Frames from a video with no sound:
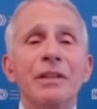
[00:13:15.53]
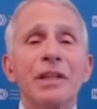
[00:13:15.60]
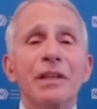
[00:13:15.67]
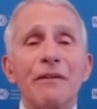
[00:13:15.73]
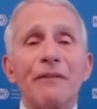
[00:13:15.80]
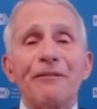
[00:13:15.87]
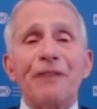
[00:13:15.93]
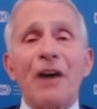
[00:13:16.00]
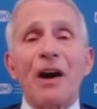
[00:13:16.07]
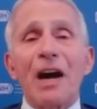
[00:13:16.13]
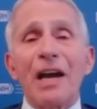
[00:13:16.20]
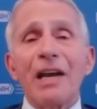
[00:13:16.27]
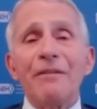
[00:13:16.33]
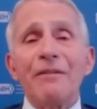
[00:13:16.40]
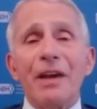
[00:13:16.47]
there are
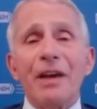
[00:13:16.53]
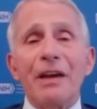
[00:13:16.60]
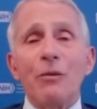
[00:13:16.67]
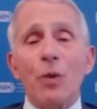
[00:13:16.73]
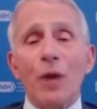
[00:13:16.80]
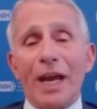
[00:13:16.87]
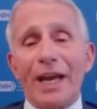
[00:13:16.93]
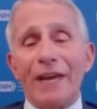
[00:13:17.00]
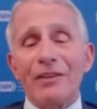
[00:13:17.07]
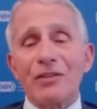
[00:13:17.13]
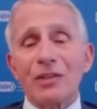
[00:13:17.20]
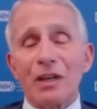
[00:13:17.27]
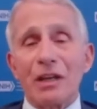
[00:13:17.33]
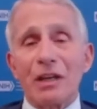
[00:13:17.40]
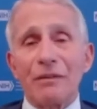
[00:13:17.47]
five
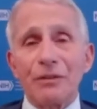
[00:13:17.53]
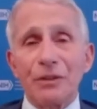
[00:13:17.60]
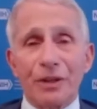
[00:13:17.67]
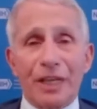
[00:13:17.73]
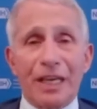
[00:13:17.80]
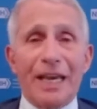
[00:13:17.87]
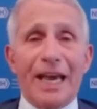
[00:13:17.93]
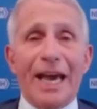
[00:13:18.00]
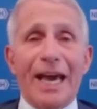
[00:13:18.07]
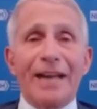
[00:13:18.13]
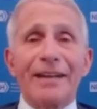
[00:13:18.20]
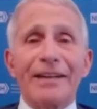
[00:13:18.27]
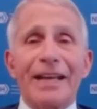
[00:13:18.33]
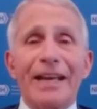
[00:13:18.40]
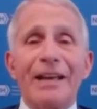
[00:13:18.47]
ways of looking at
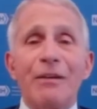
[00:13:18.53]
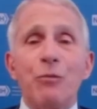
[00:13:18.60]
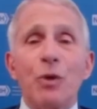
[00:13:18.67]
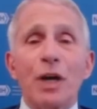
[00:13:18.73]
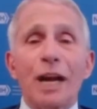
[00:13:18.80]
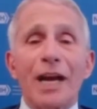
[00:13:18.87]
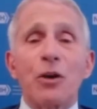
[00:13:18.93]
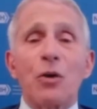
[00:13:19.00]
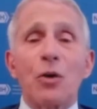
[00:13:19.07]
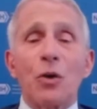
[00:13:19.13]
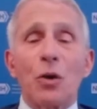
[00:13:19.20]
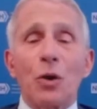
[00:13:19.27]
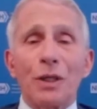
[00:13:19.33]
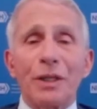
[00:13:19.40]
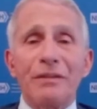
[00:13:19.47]
it and what I
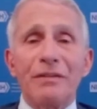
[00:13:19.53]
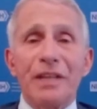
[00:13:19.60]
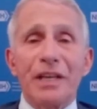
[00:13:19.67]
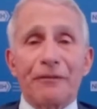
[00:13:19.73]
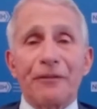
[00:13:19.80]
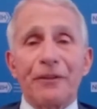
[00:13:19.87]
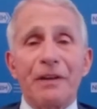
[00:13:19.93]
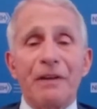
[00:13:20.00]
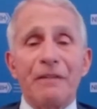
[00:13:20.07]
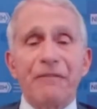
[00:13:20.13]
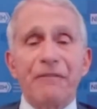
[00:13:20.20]
call different